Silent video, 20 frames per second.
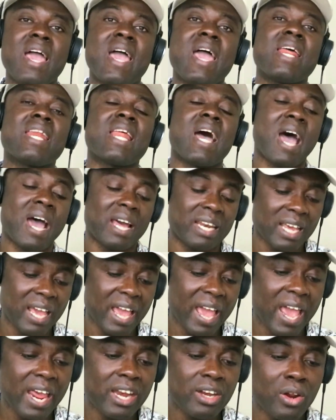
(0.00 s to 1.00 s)
and at
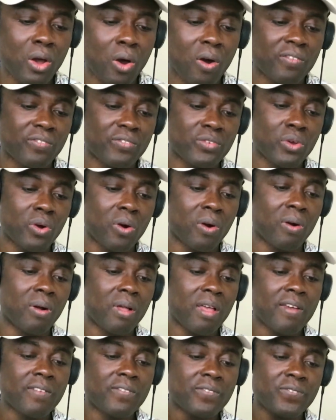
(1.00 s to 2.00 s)
the end of your
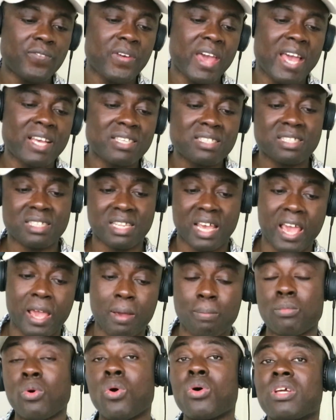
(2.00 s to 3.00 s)
first
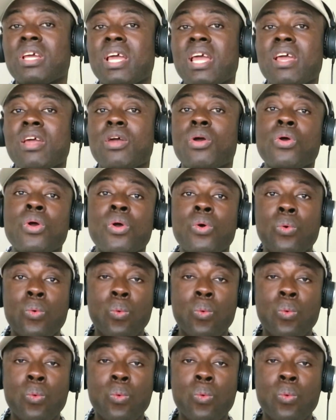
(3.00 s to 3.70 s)
term, okay,